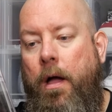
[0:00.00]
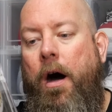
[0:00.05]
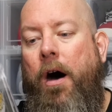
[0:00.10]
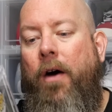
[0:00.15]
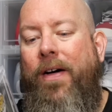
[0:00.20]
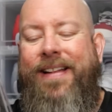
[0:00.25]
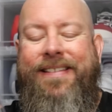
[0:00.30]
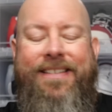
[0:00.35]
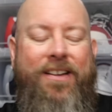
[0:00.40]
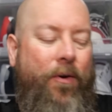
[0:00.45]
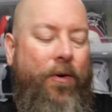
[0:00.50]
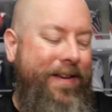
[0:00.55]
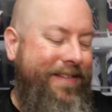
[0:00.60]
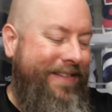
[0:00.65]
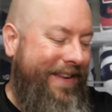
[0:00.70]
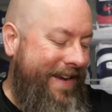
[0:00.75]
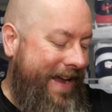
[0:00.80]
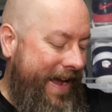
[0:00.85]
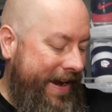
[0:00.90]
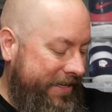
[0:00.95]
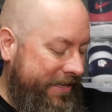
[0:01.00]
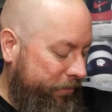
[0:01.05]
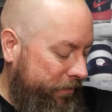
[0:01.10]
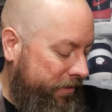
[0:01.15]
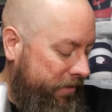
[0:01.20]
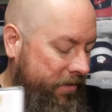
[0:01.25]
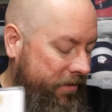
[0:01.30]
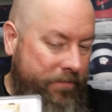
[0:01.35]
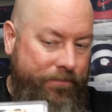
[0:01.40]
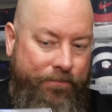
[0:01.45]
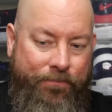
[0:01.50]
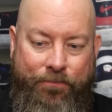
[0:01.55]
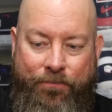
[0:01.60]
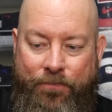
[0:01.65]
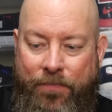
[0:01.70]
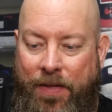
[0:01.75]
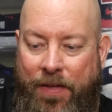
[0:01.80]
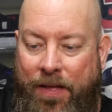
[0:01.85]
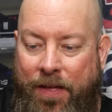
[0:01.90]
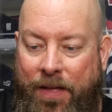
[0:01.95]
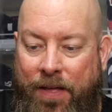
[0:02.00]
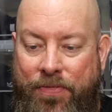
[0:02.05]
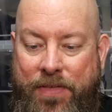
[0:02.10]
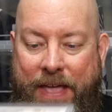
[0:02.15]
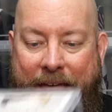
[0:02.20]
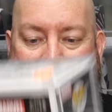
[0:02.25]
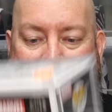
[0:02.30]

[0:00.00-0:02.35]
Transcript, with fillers: Oh, that's always a nice one. The